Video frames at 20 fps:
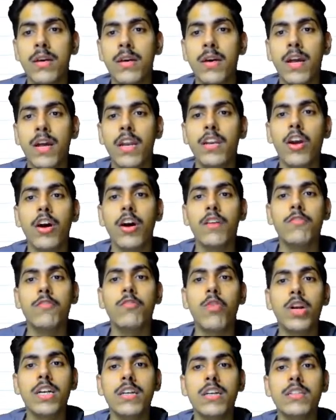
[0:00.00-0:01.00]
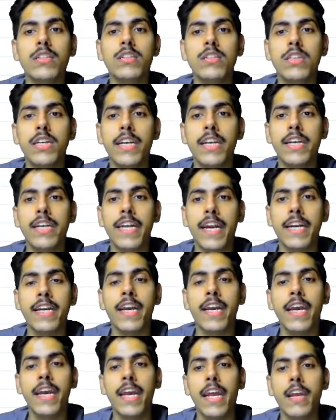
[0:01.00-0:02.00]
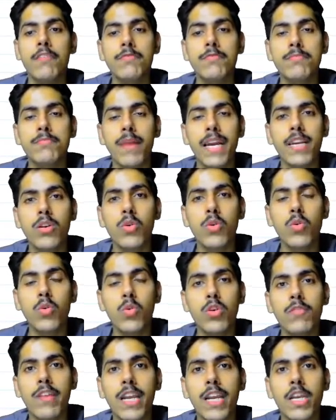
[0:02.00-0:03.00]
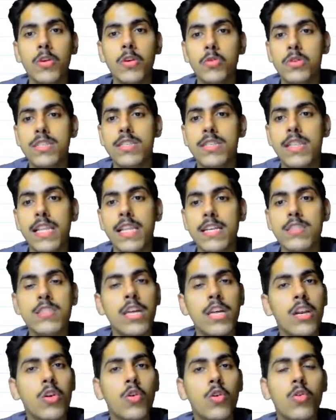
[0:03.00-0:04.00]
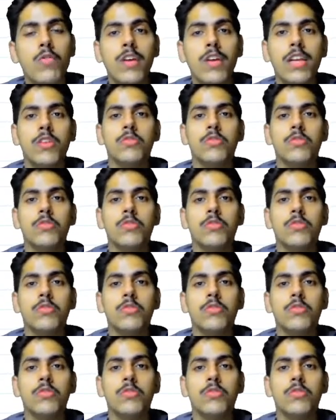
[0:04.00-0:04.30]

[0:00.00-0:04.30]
Now what does this indicate? If my node value is less than low value,